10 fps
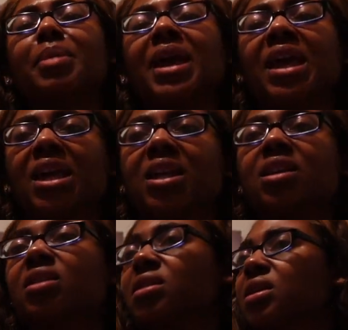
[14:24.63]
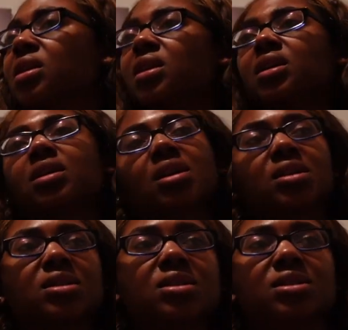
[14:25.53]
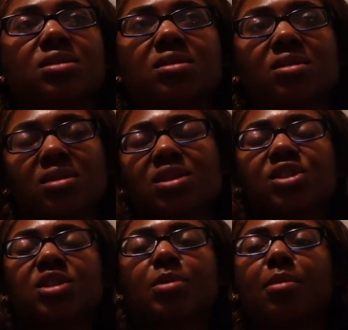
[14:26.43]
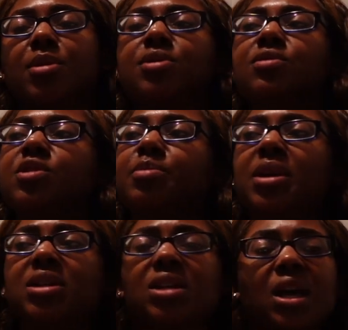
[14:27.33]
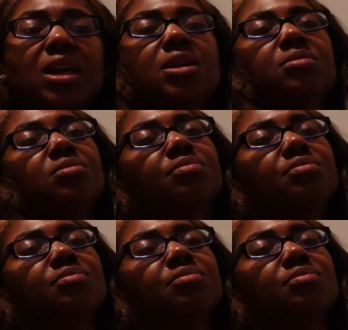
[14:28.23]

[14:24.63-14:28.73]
pain, because it's, it's just my muscles being tight.